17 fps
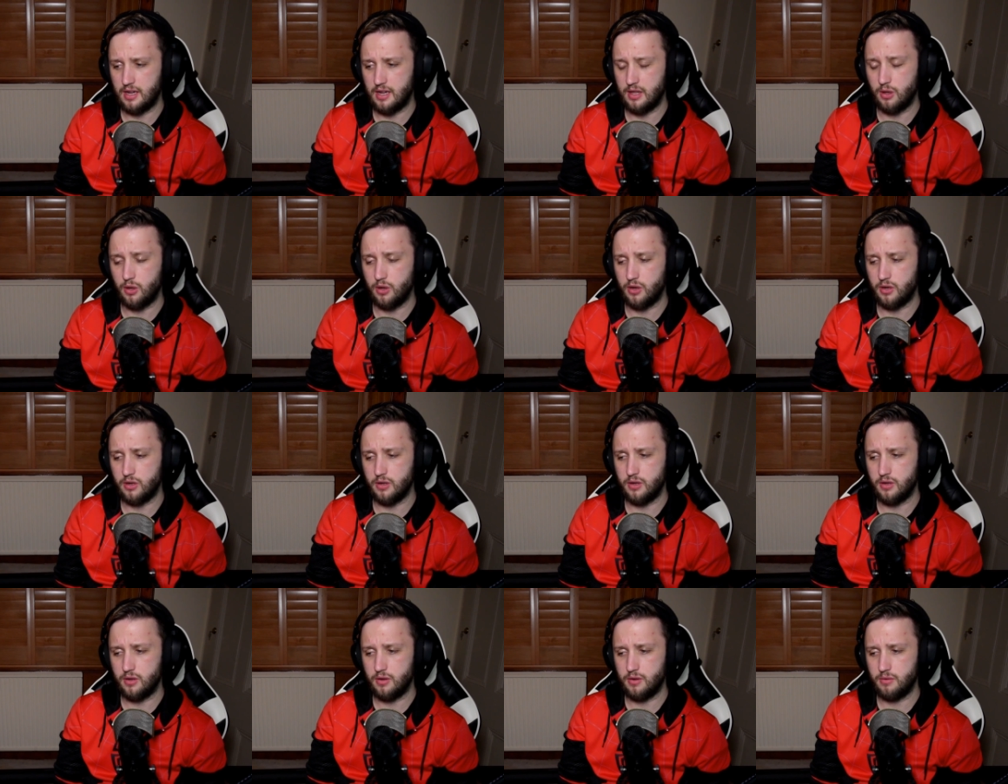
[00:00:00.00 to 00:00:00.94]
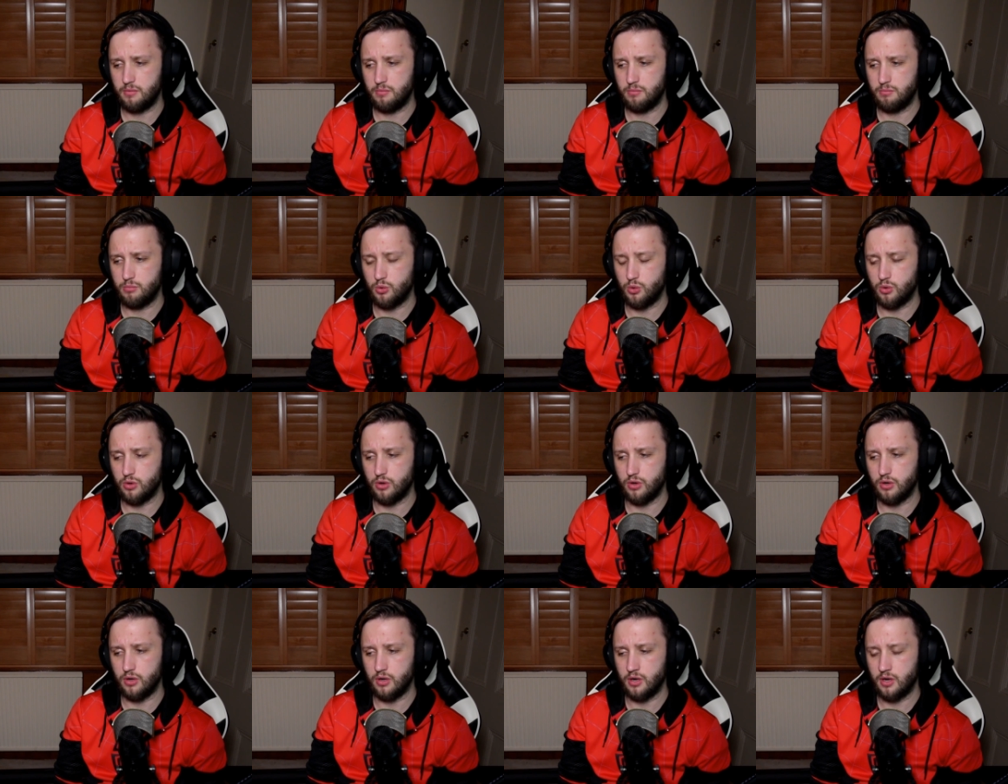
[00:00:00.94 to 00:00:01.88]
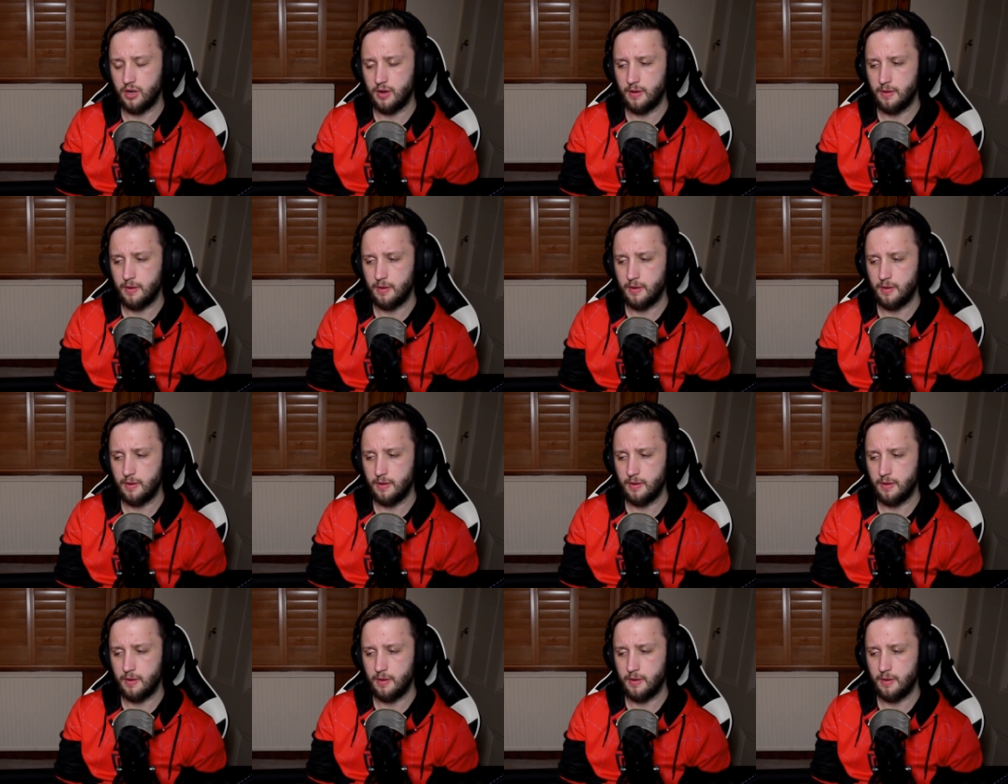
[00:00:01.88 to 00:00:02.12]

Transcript: a lot more